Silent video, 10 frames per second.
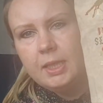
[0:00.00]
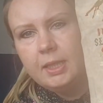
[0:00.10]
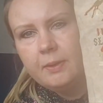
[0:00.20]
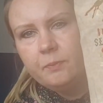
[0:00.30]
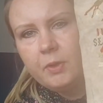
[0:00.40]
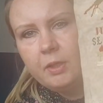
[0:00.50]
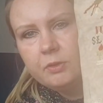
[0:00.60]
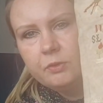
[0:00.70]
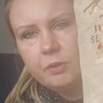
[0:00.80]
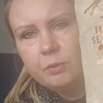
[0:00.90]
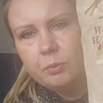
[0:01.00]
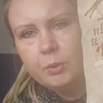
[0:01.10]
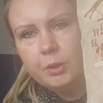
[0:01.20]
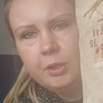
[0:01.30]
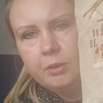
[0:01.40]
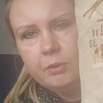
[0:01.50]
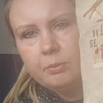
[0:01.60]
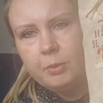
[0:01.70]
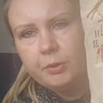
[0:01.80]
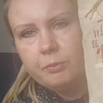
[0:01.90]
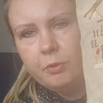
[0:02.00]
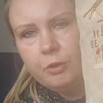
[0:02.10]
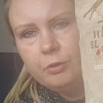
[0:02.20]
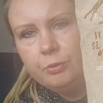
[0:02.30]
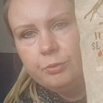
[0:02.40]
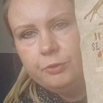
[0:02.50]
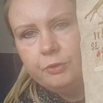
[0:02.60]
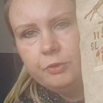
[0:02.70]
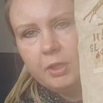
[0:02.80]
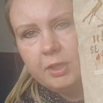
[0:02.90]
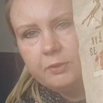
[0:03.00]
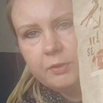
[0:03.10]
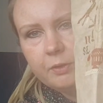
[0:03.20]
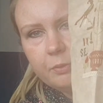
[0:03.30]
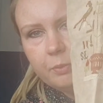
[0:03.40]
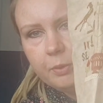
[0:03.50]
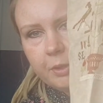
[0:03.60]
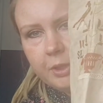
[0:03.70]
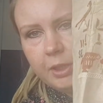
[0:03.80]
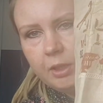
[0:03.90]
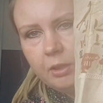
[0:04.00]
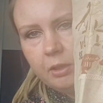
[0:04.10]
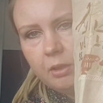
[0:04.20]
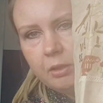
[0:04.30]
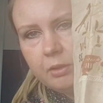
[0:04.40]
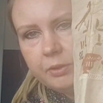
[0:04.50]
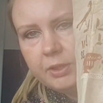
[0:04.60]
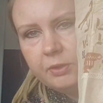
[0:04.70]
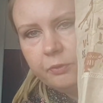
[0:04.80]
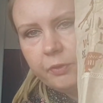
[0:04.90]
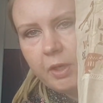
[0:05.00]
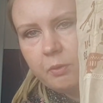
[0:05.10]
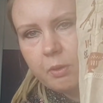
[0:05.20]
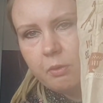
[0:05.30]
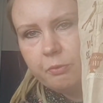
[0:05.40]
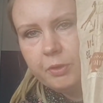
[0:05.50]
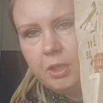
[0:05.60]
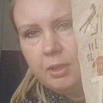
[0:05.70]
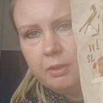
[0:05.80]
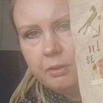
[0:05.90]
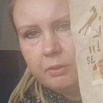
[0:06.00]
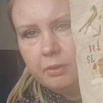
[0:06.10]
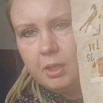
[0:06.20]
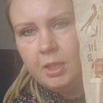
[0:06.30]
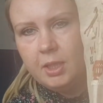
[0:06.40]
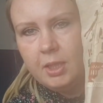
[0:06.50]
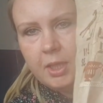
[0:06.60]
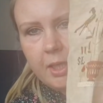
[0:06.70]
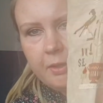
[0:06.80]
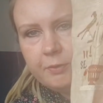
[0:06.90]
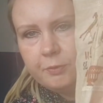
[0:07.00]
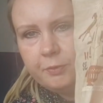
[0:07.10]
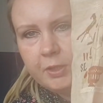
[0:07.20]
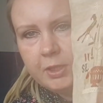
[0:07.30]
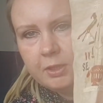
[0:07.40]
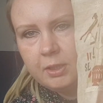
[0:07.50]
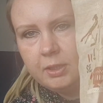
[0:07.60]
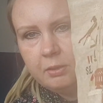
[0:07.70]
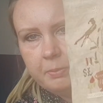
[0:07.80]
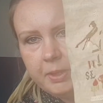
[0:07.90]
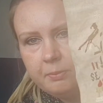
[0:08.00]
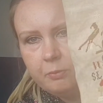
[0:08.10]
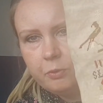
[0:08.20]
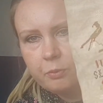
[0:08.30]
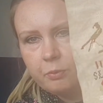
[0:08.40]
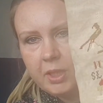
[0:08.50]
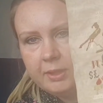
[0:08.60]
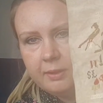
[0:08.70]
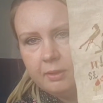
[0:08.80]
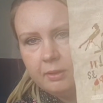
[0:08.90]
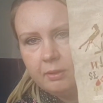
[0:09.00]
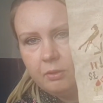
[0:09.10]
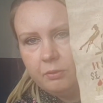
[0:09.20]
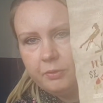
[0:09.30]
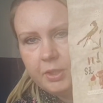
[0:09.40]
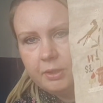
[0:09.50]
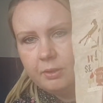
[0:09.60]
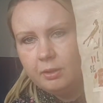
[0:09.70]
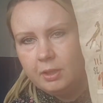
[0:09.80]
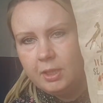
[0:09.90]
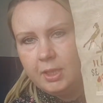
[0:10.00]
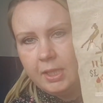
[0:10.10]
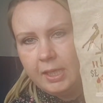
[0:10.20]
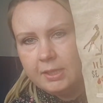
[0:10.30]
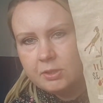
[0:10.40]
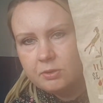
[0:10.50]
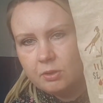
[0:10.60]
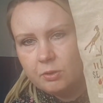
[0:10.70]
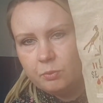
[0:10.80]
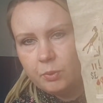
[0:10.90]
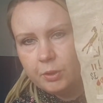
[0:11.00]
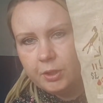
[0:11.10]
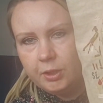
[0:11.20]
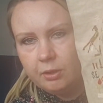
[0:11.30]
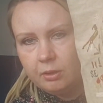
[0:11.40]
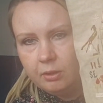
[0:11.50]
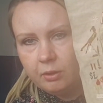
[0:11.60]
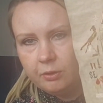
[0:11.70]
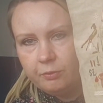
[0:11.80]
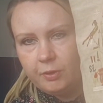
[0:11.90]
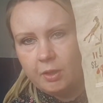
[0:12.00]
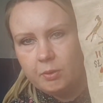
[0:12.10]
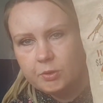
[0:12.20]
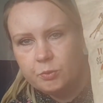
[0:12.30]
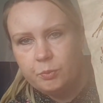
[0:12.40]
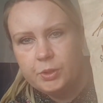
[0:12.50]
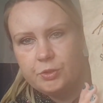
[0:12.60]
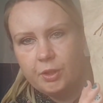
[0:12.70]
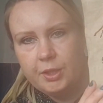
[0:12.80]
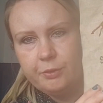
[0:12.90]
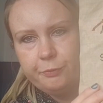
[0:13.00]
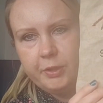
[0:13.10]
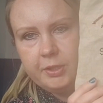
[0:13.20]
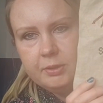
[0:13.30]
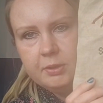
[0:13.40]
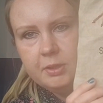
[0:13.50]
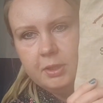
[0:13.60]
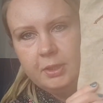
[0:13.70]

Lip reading: And I started working on the bottom rows. I started working on this flower over here. I have to fill in a little bit more red over here. And I started working on the flowers which are in the vase.